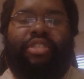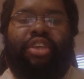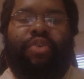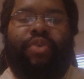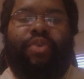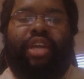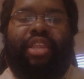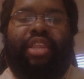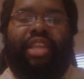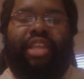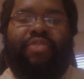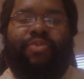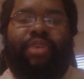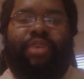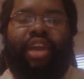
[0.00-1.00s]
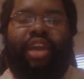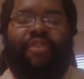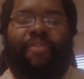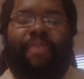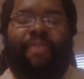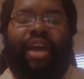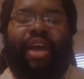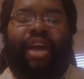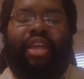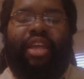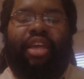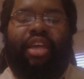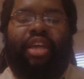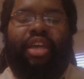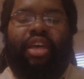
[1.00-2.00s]
again next week, everybody.
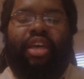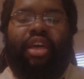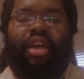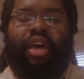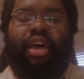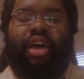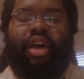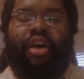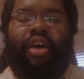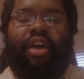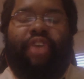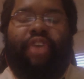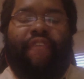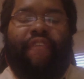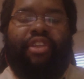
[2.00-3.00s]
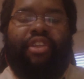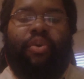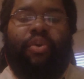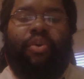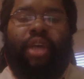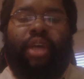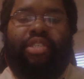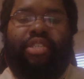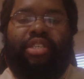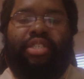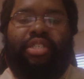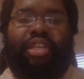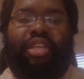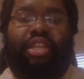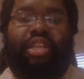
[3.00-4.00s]
If you have any questions,
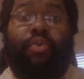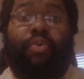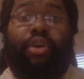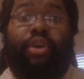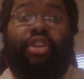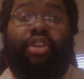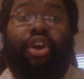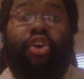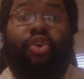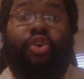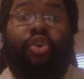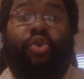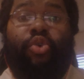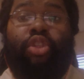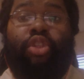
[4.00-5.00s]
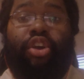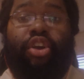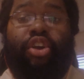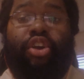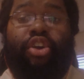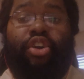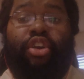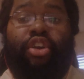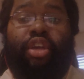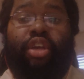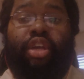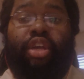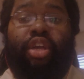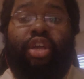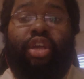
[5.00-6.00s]
anything you want to know, learn,
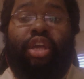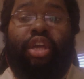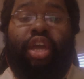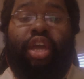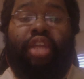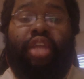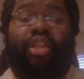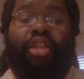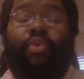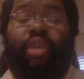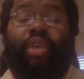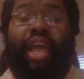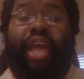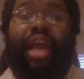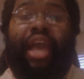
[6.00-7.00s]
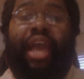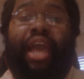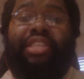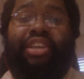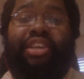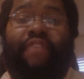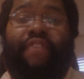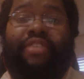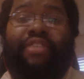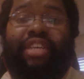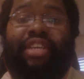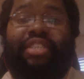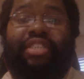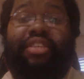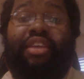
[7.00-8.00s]
anything you want to add to the
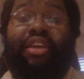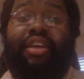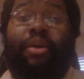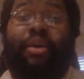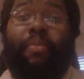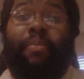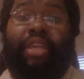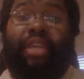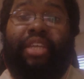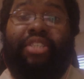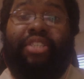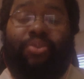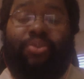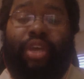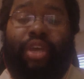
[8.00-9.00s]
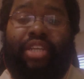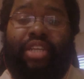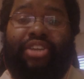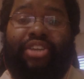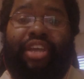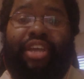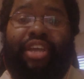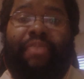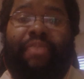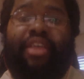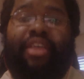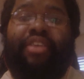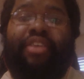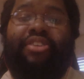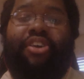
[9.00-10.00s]
conversation, please tweet us or email
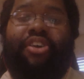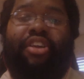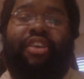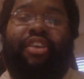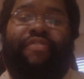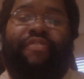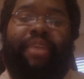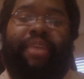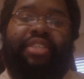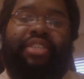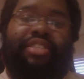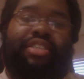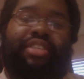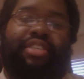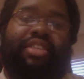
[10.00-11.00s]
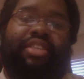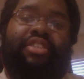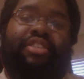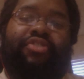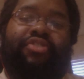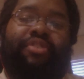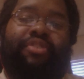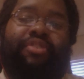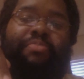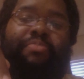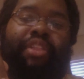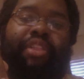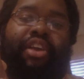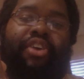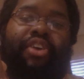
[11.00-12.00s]
us. All our information is in the description
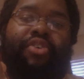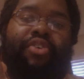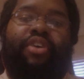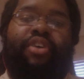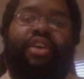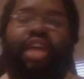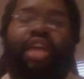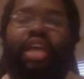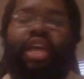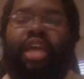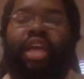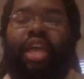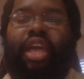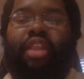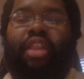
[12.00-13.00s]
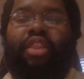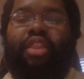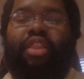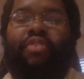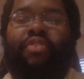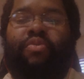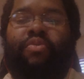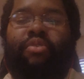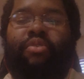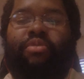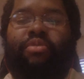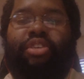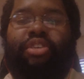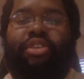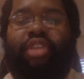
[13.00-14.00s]
below. And we'll
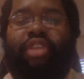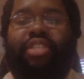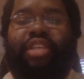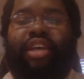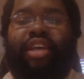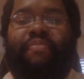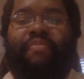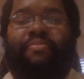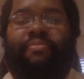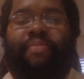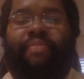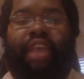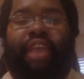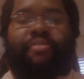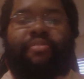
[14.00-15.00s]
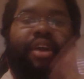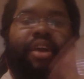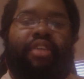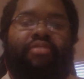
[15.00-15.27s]
see you next time. Bye, everybody.